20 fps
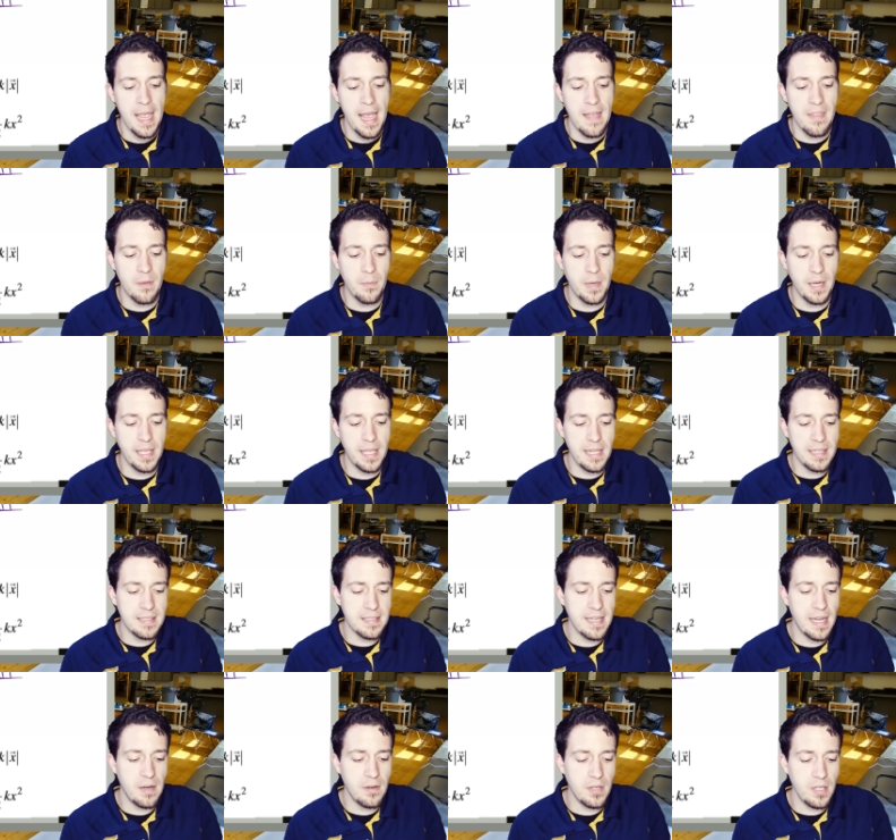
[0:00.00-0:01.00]
and then when it gets
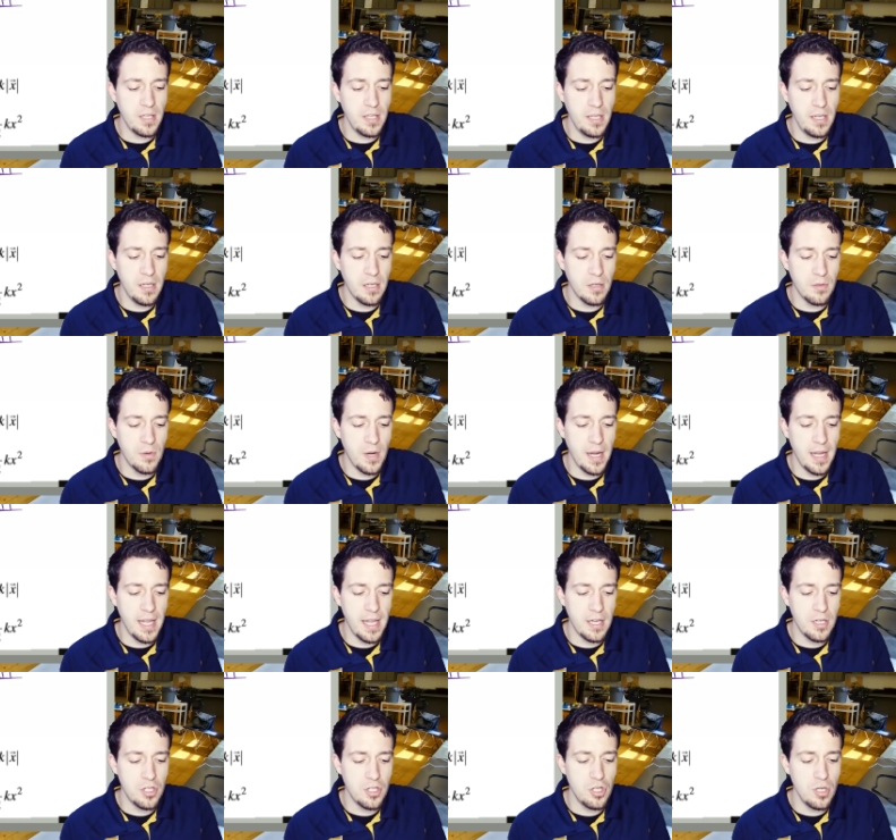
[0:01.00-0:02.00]
down here, right,
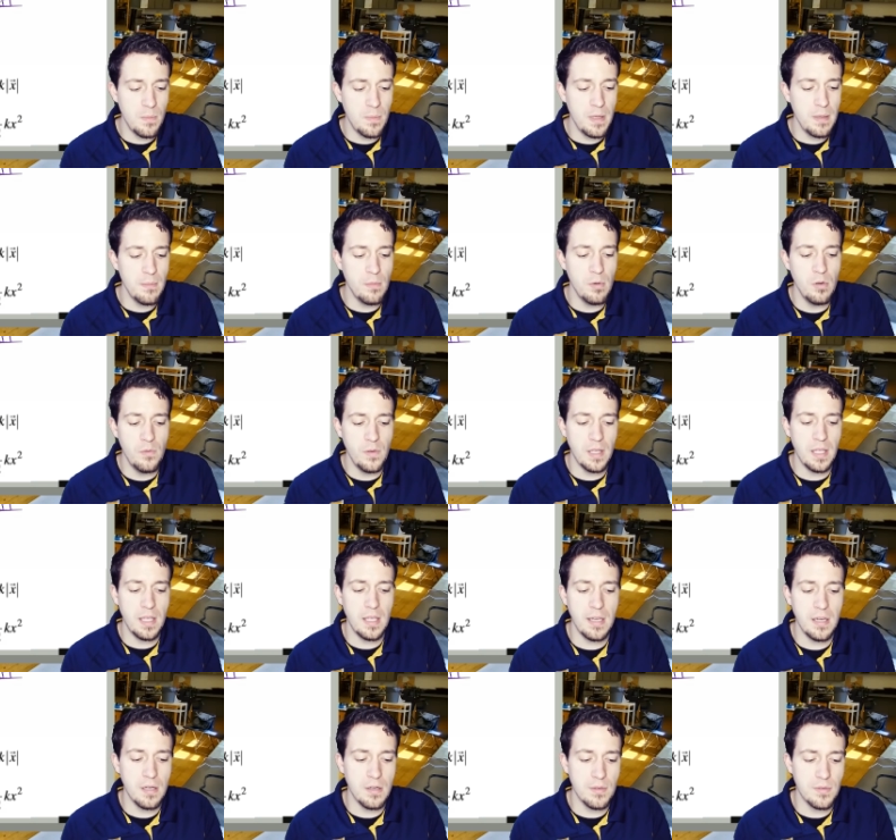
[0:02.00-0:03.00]
it should be moving
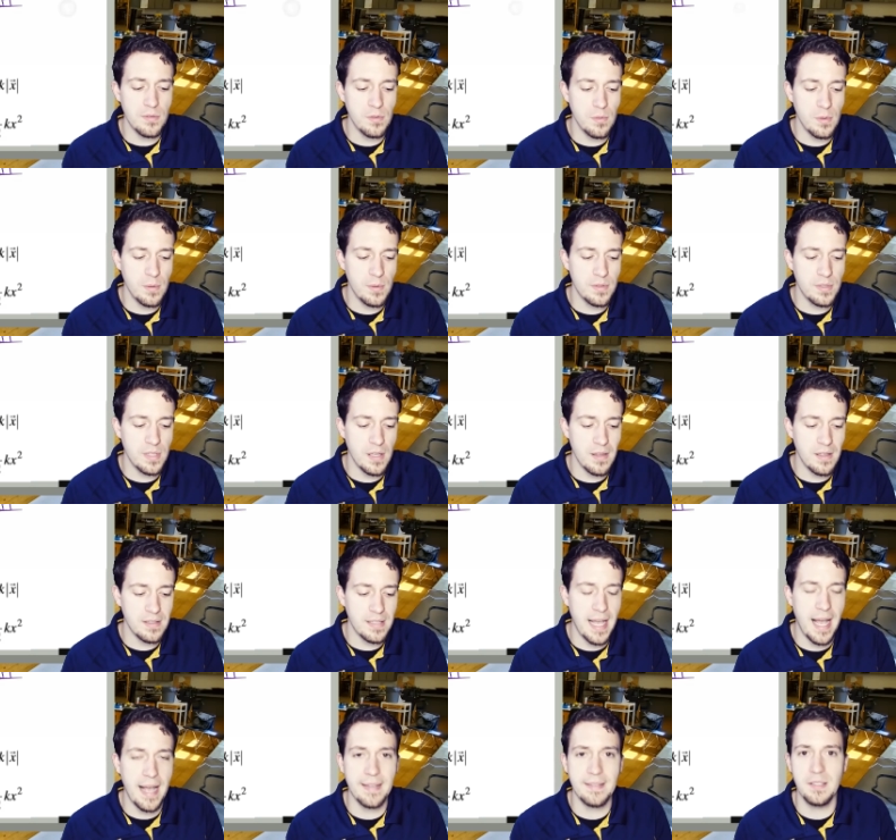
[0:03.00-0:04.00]
here. So we would say
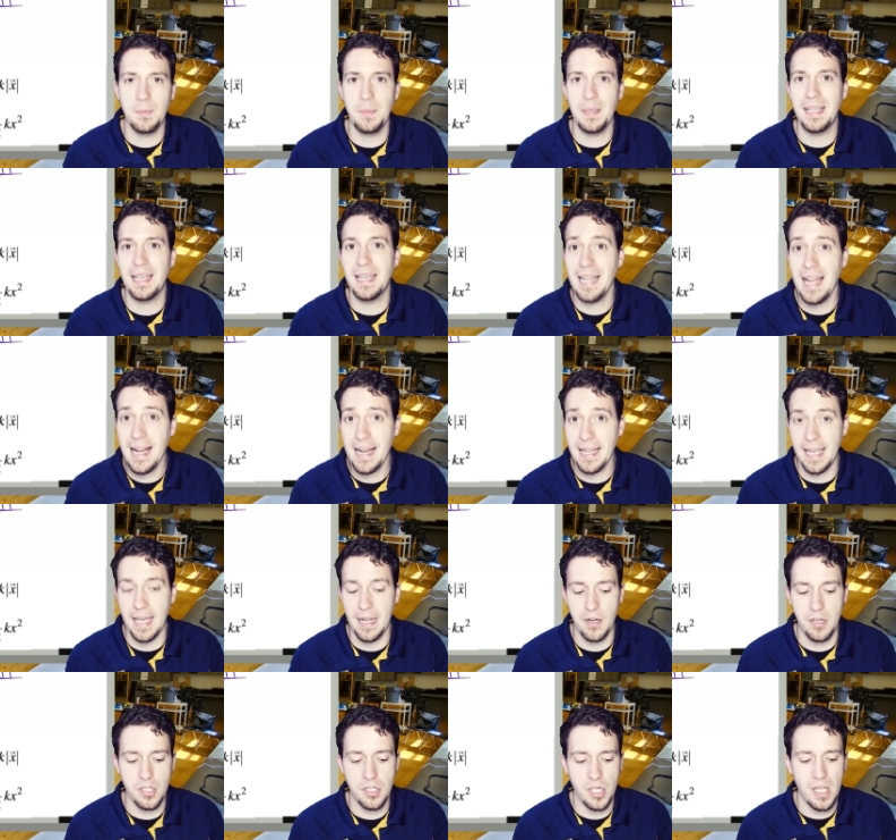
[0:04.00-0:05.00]
this has to be kinetic
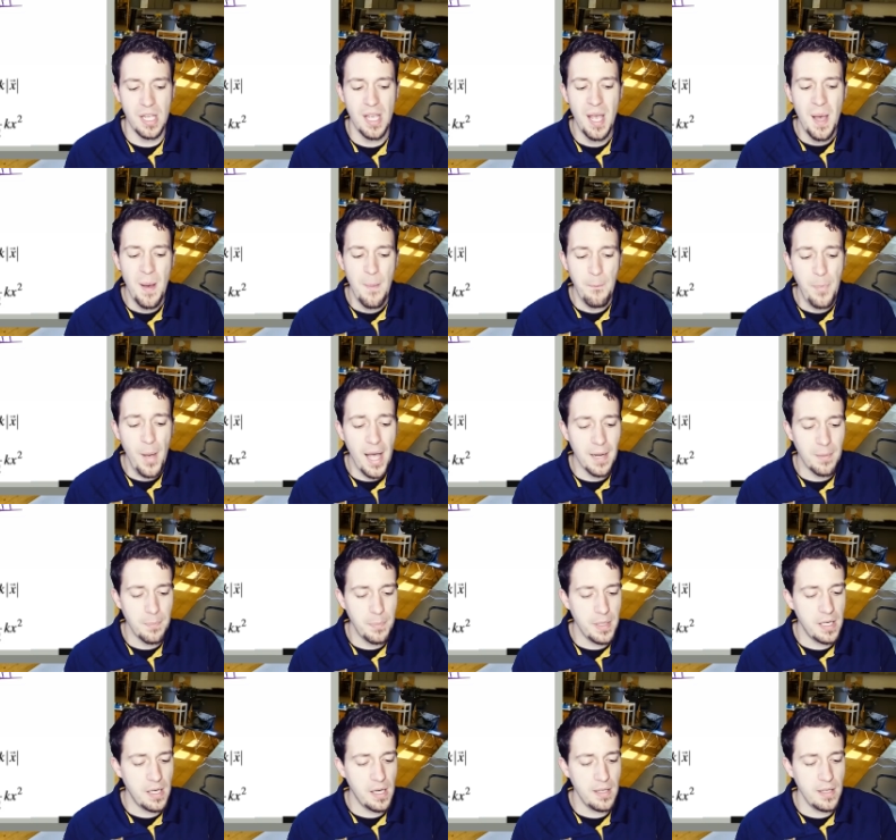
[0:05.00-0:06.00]
energy. But
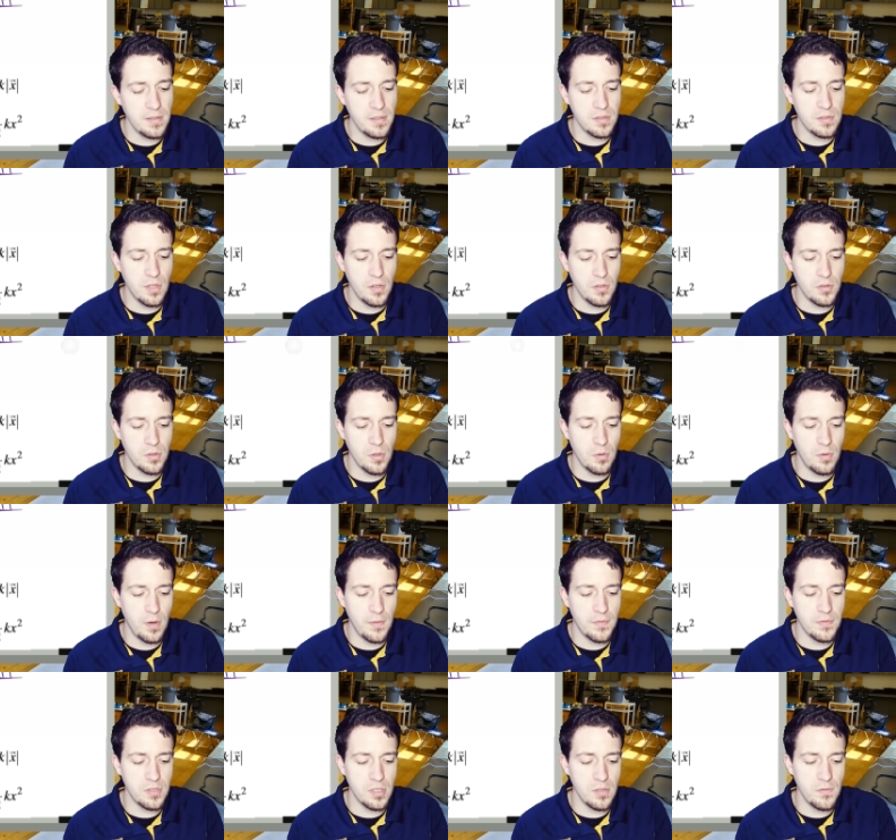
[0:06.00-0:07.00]
because it's also a
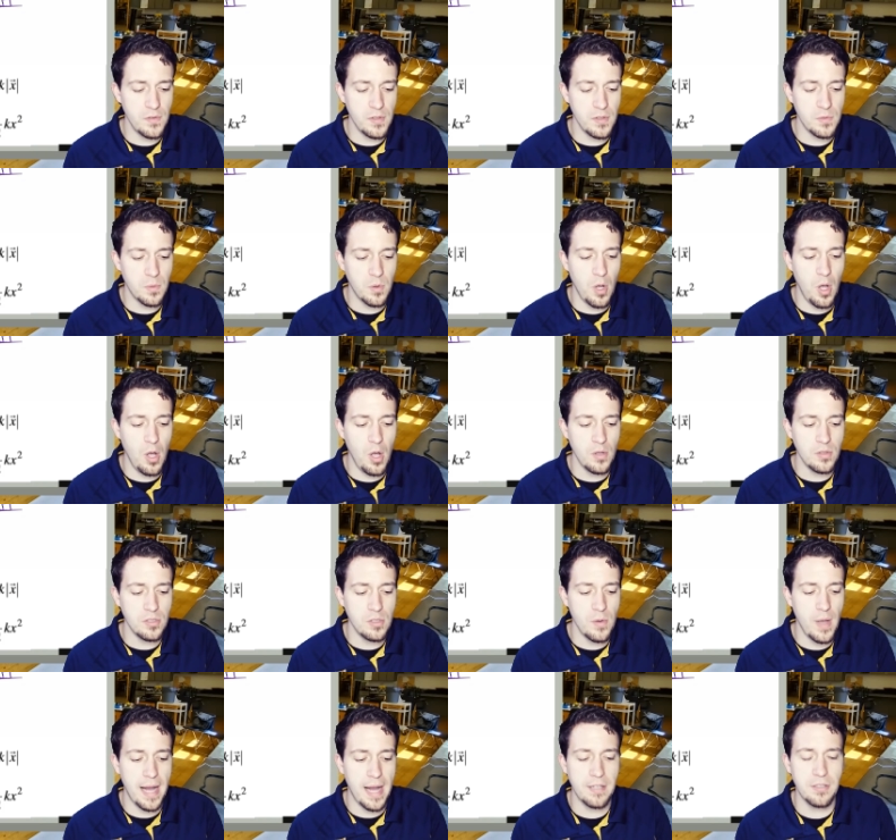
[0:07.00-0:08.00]
rough rough surface, we're
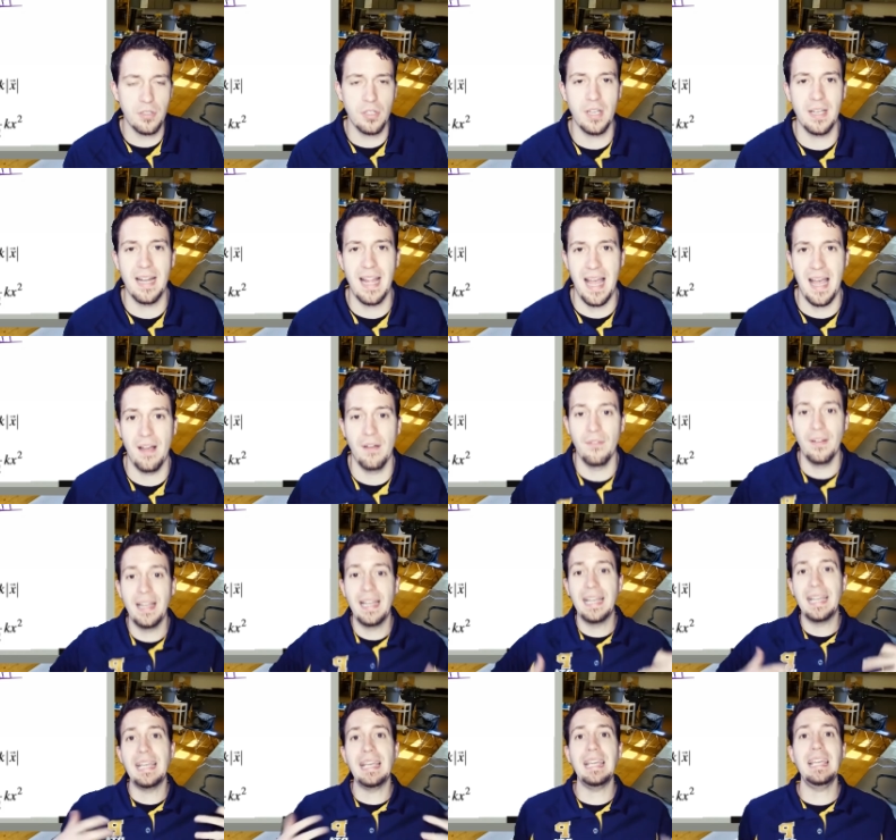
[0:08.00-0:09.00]
also actually going to have
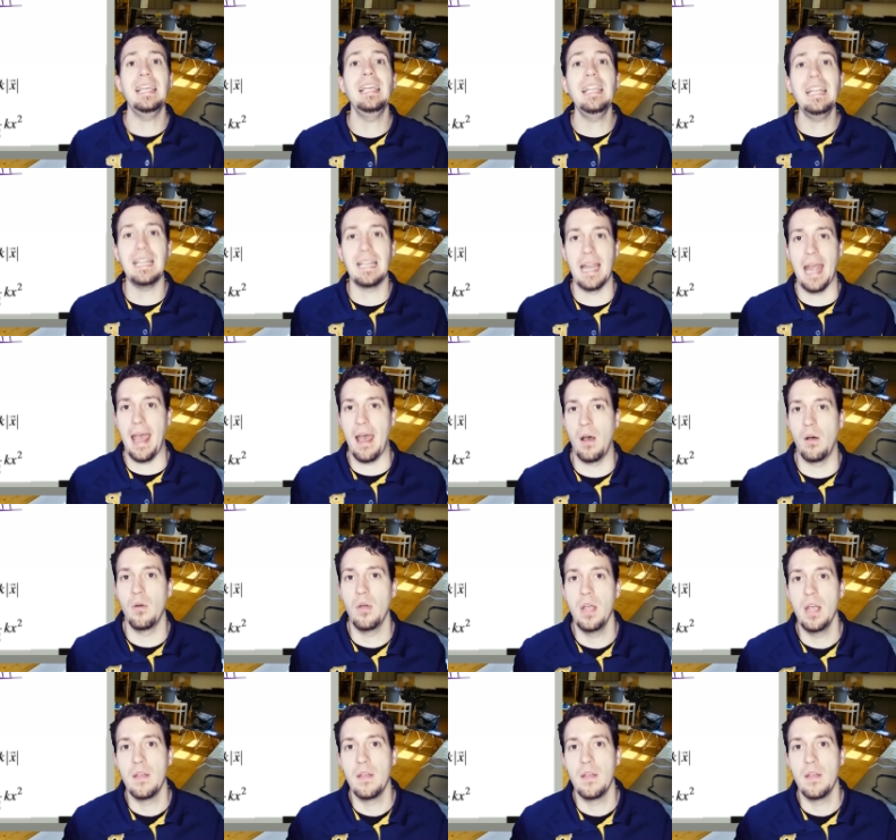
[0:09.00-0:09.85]
heat now